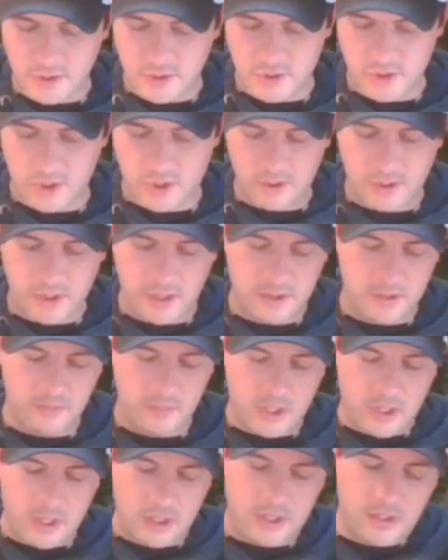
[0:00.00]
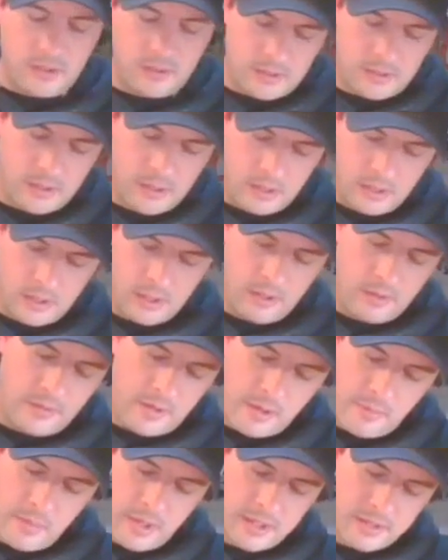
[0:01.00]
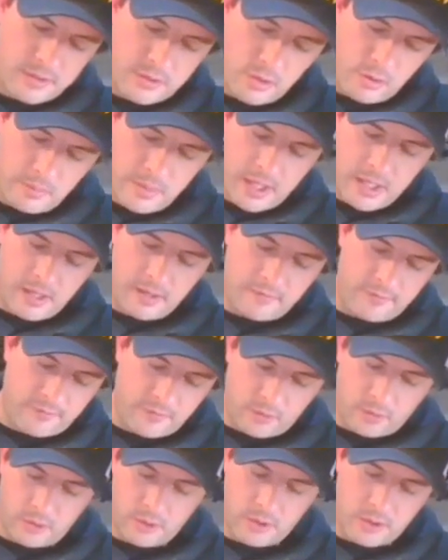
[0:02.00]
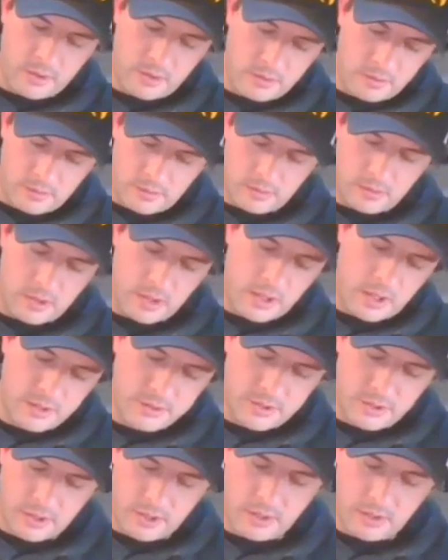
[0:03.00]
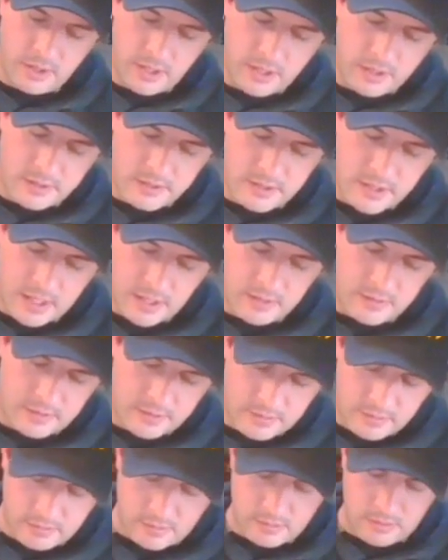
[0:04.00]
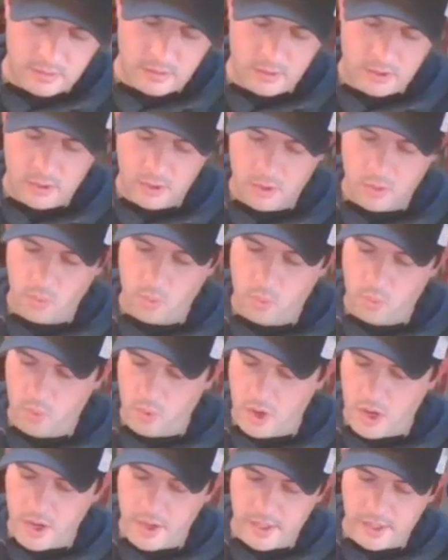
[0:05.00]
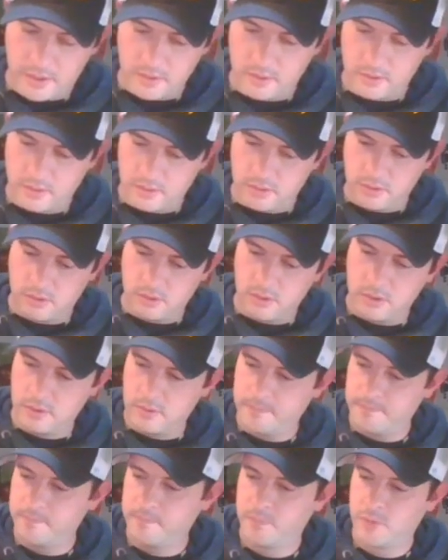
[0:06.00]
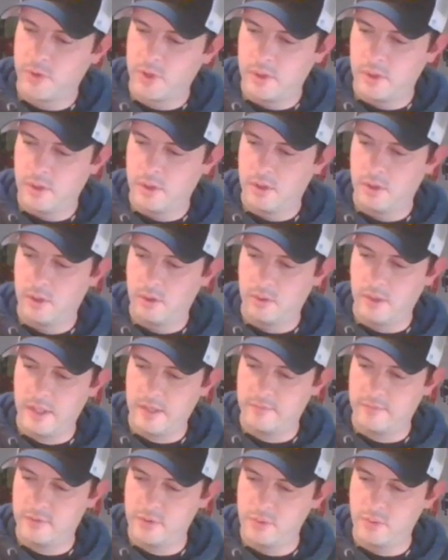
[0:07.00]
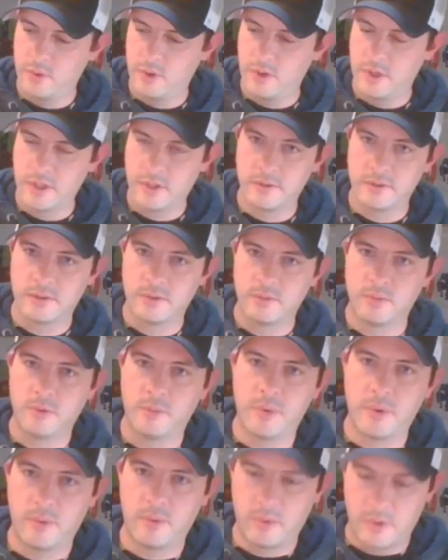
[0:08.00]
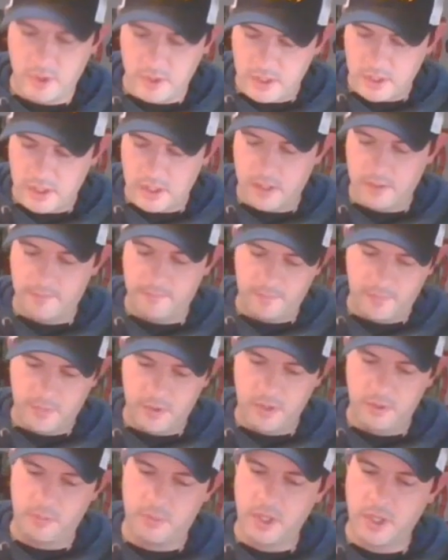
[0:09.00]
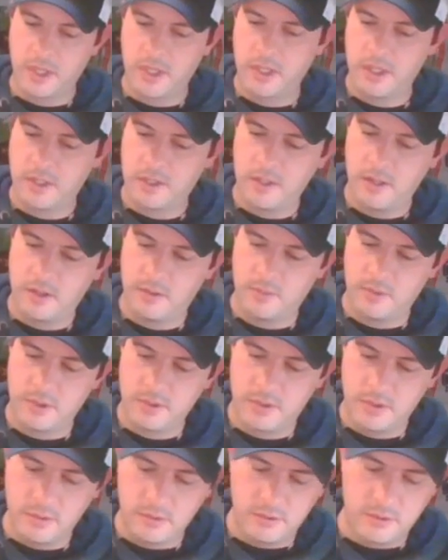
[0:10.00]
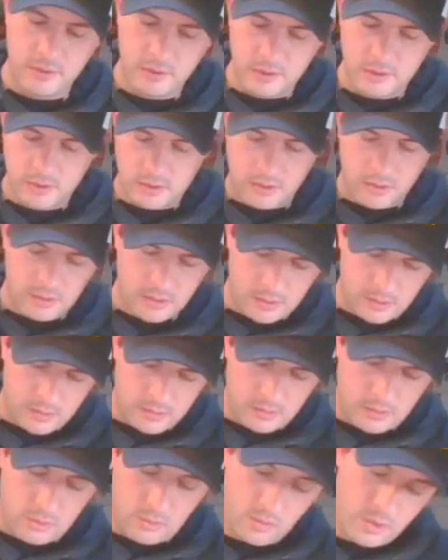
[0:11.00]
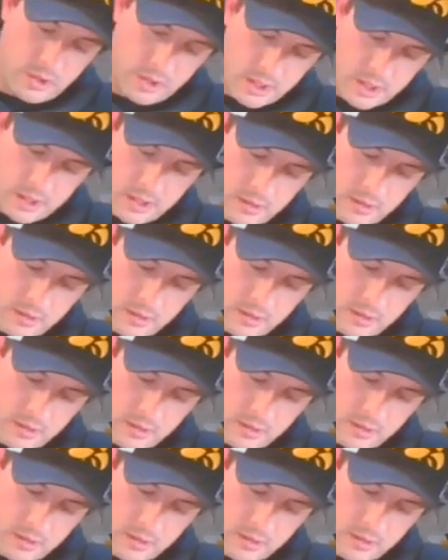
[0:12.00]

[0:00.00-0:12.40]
circulation because they mint so many for the uncirculated sets. War Nickel! Only have 2 War Nickels, so we'll put one there. And you're probably going to get the other one too. You will get the